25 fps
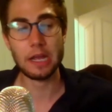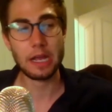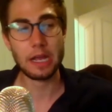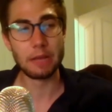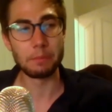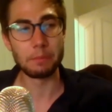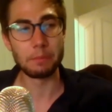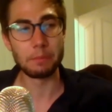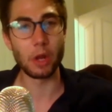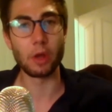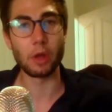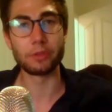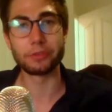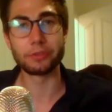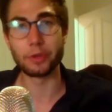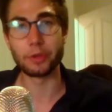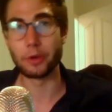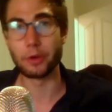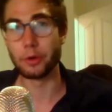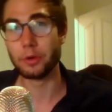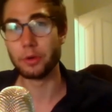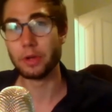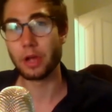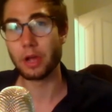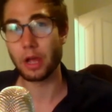but
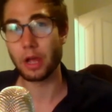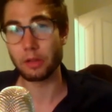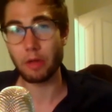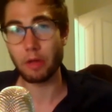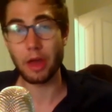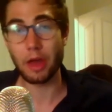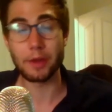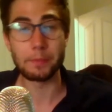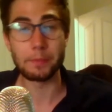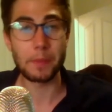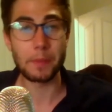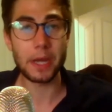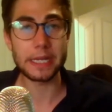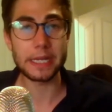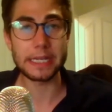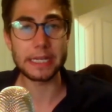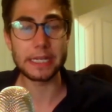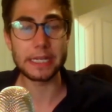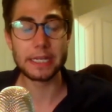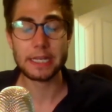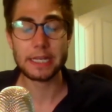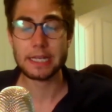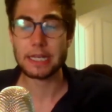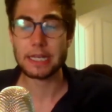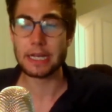also a lot of
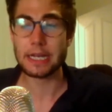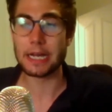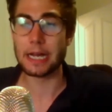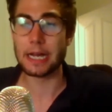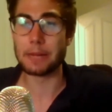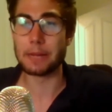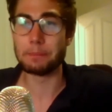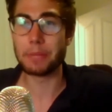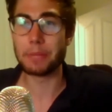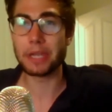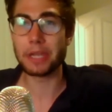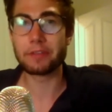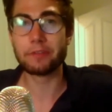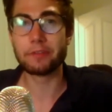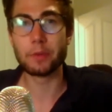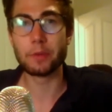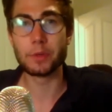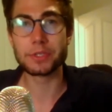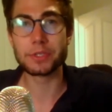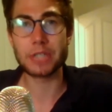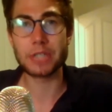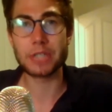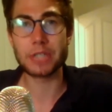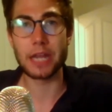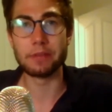money.
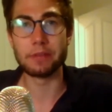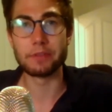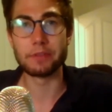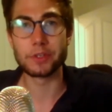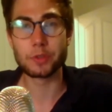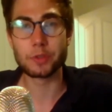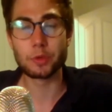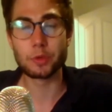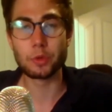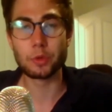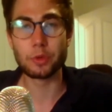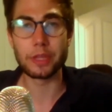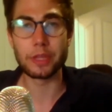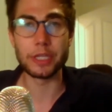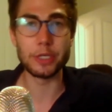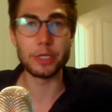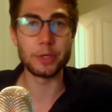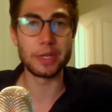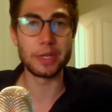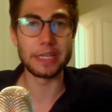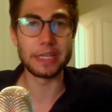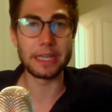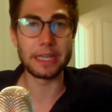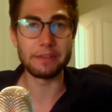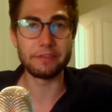Pickfu is kind of a tool that you
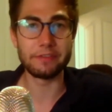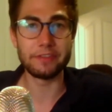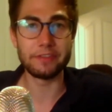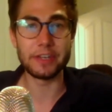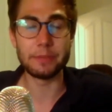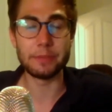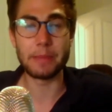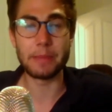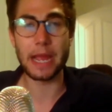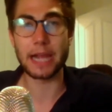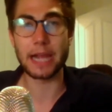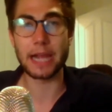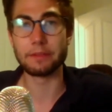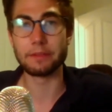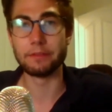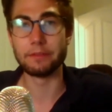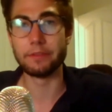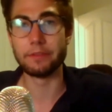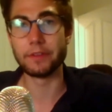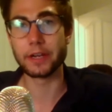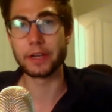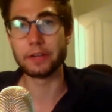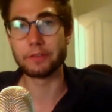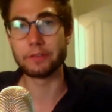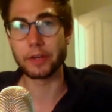could get feedback
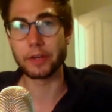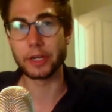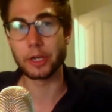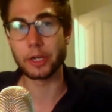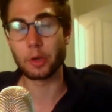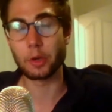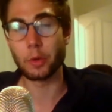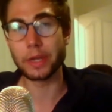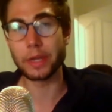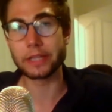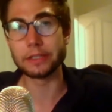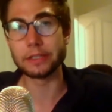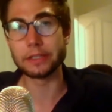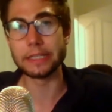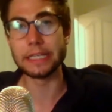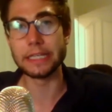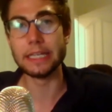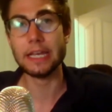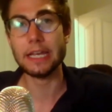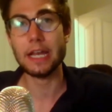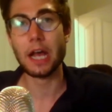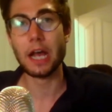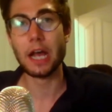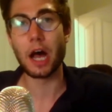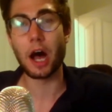very, very
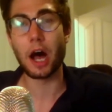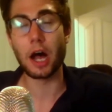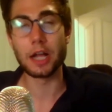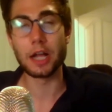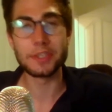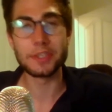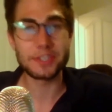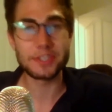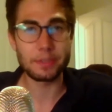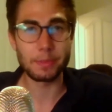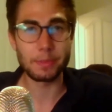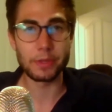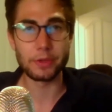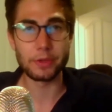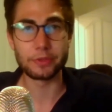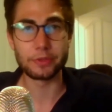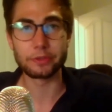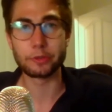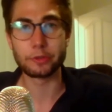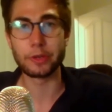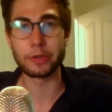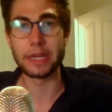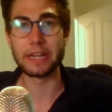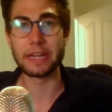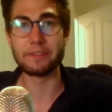quickly on some of
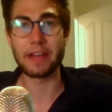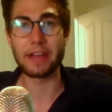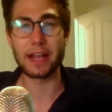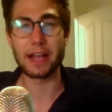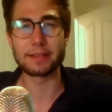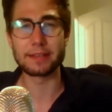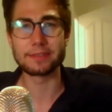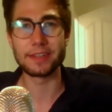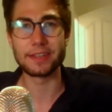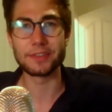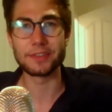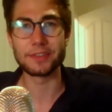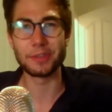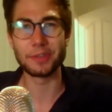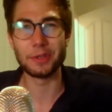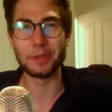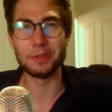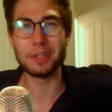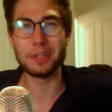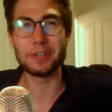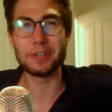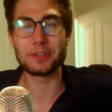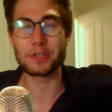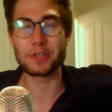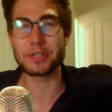those creative assets. So
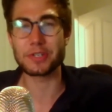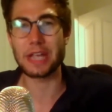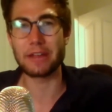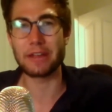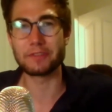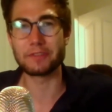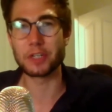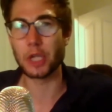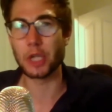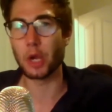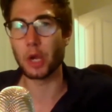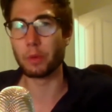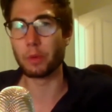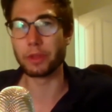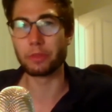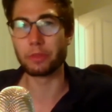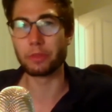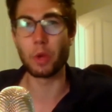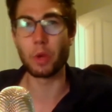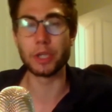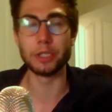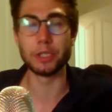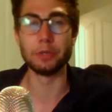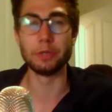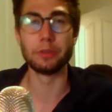you didn't just have to go with
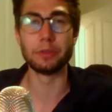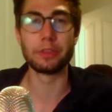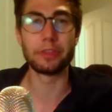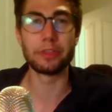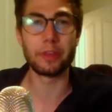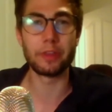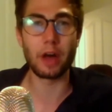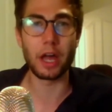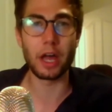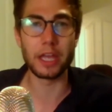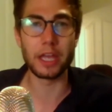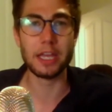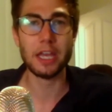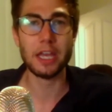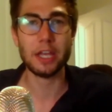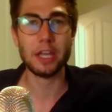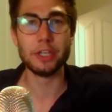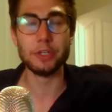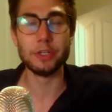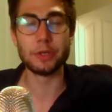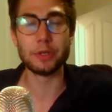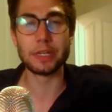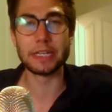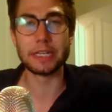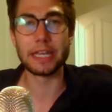what you thought.
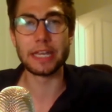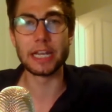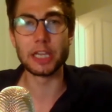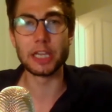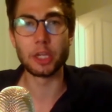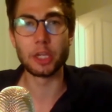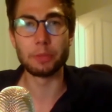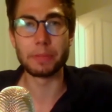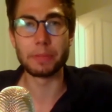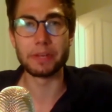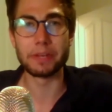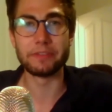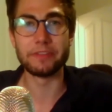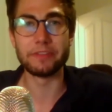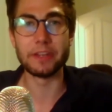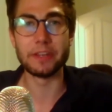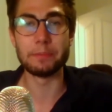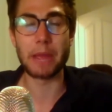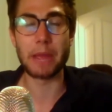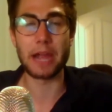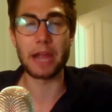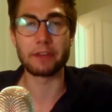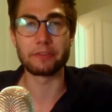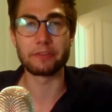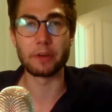You could get a little bit of
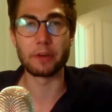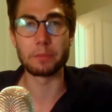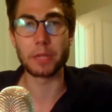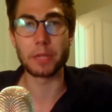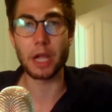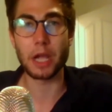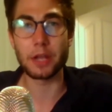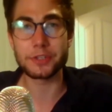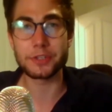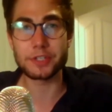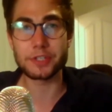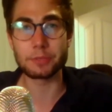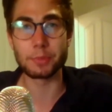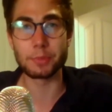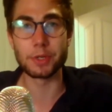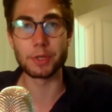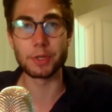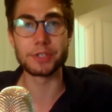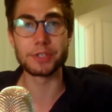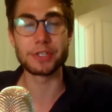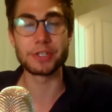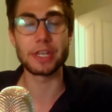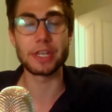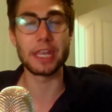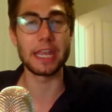feedback from
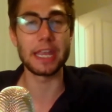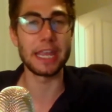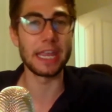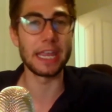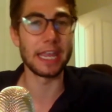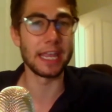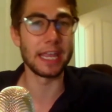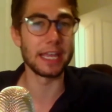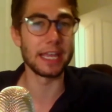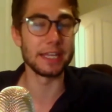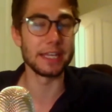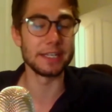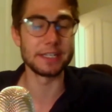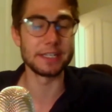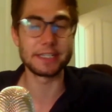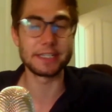customers and